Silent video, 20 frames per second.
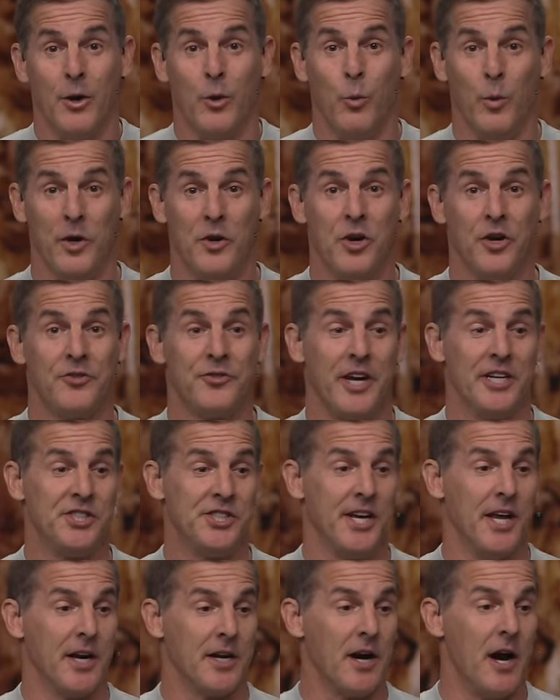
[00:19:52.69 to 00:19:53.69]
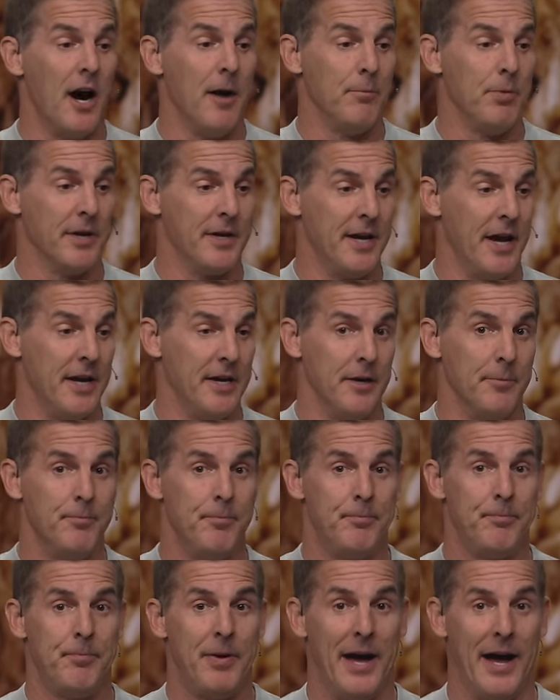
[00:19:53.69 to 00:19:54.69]
We could say she had a complicated
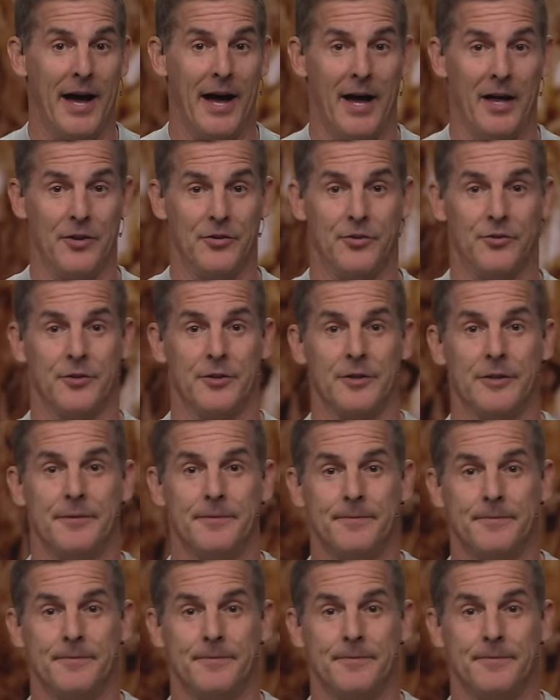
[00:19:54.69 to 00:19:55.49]
past.